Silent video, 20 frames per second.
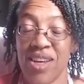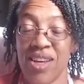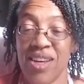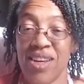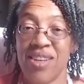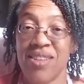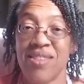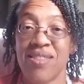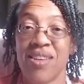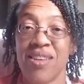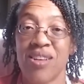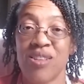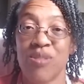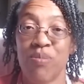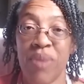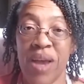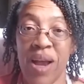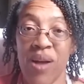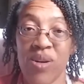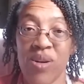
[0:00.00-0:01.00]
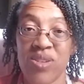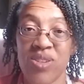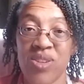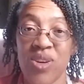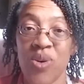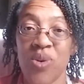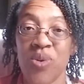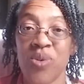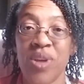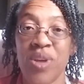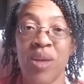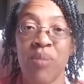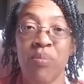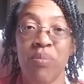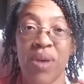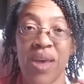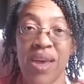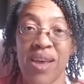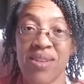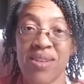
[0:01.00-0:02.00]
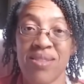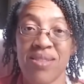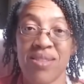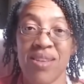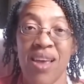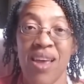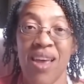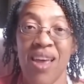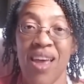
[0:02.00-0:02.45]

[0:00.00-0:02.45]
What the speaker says: He sings baritone and bass,